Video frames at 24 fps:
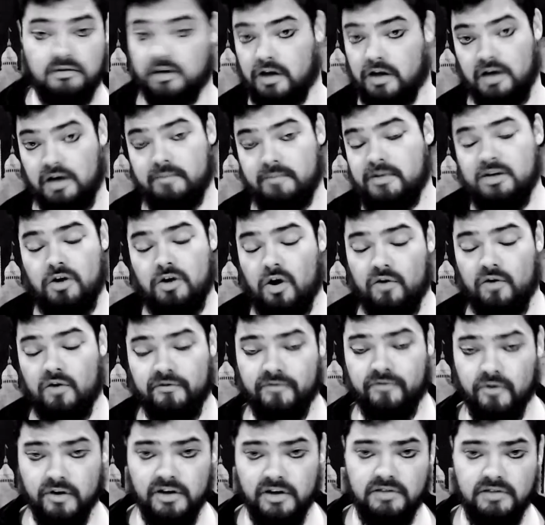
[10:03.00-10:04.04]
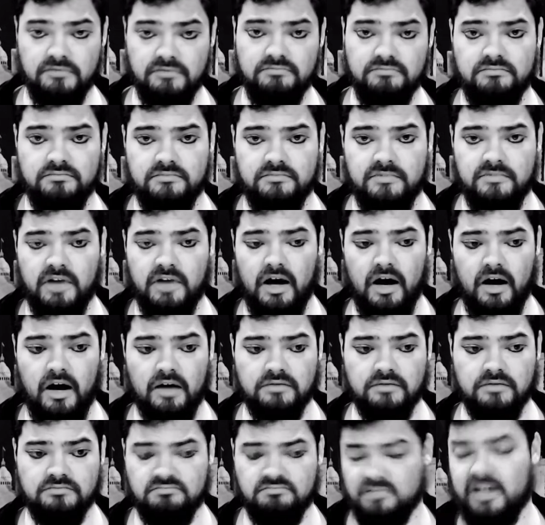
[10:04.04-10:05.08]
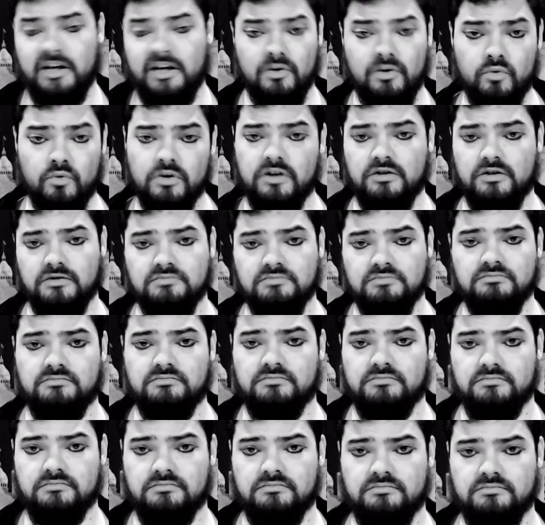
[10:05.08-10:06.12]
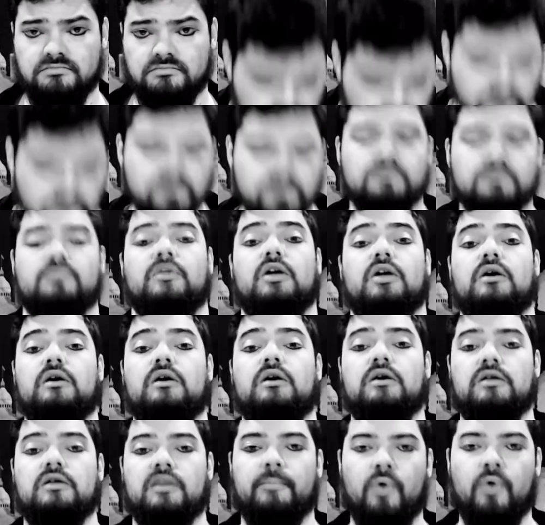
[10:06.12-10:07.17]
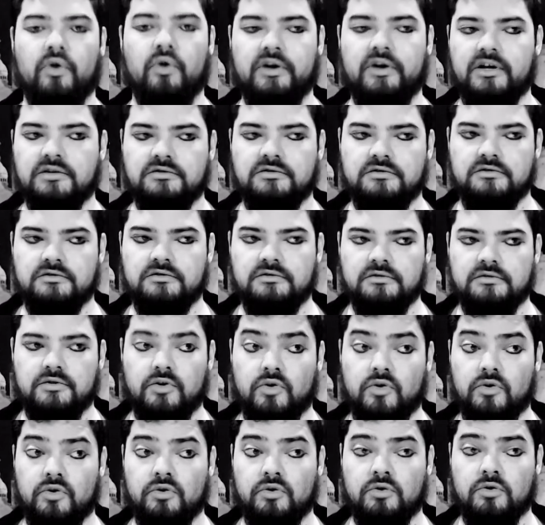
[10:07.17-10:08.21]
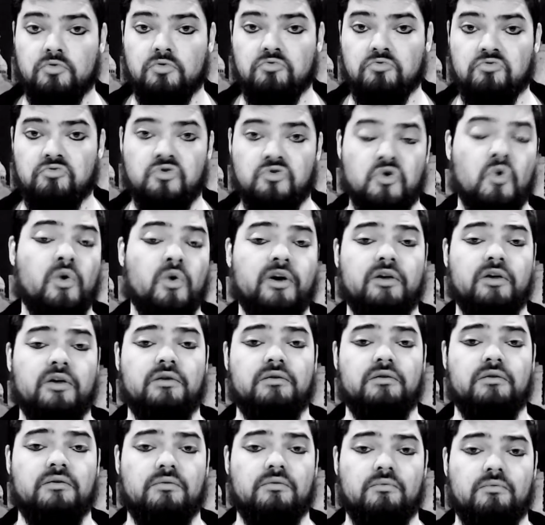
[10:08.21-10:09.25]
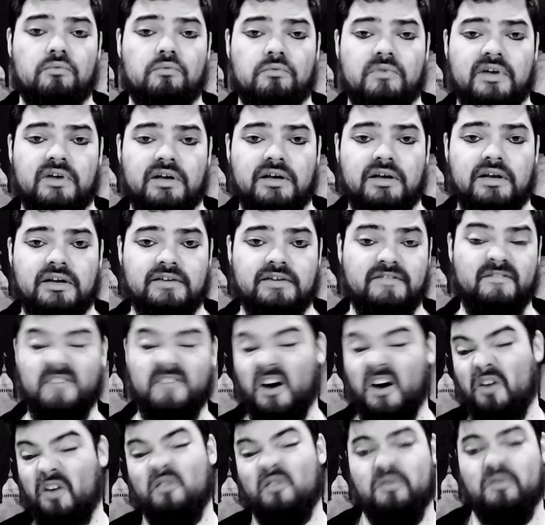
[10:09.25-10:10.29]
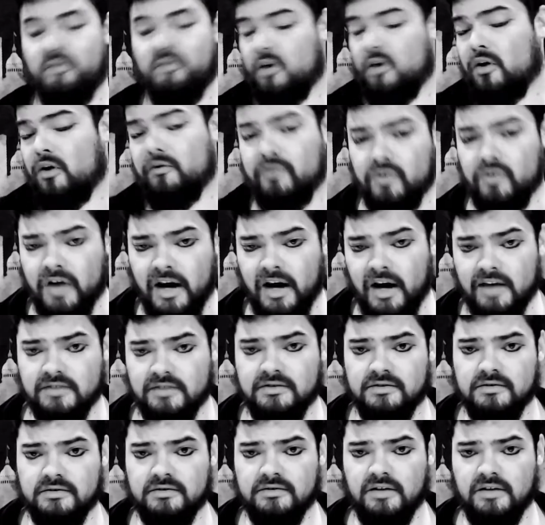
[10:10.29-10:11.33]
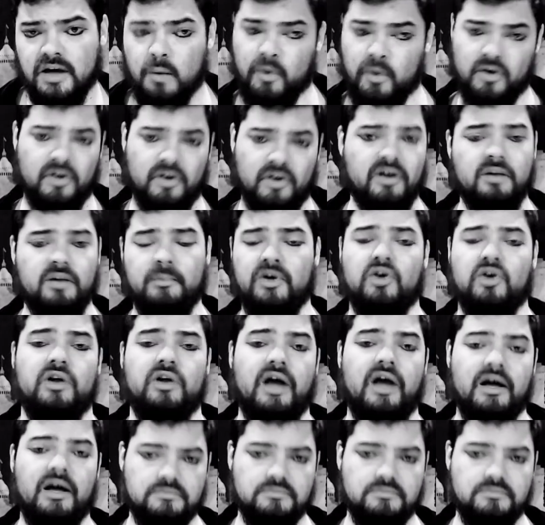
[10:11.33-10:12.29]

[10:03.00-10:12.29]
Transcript: mean, go for it. It can work. The point is, do it, is fun for all of you guys and what you're going to be good at.